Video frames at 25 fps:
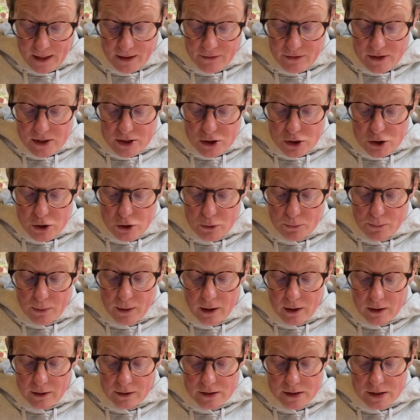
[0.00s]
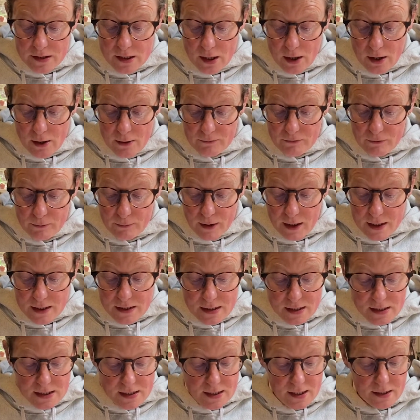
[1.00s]
This two part psalm reminds
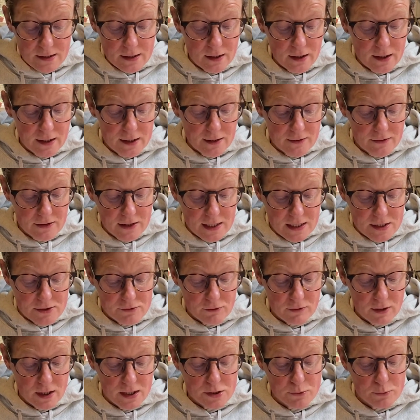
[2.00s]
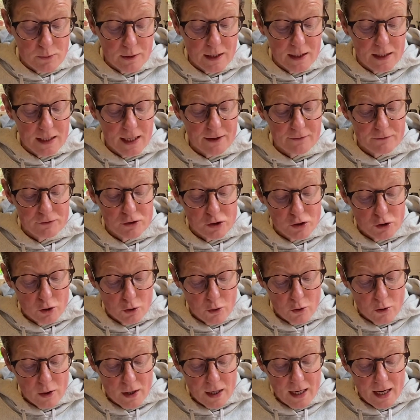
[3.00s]
us that, like the Israelites, we can have
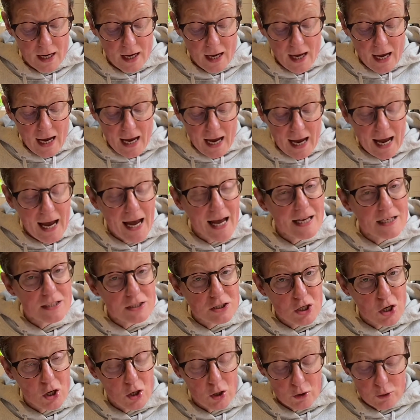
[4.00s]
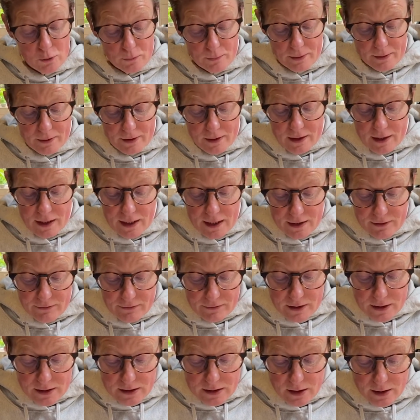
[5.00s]
joy and hope
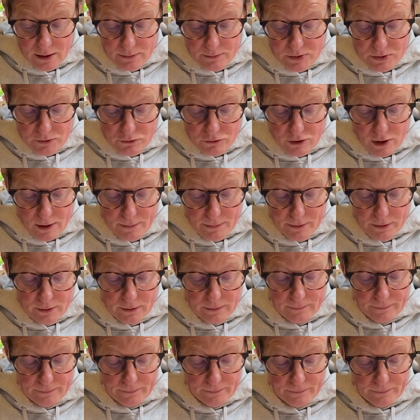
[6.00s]
even in times of trouble.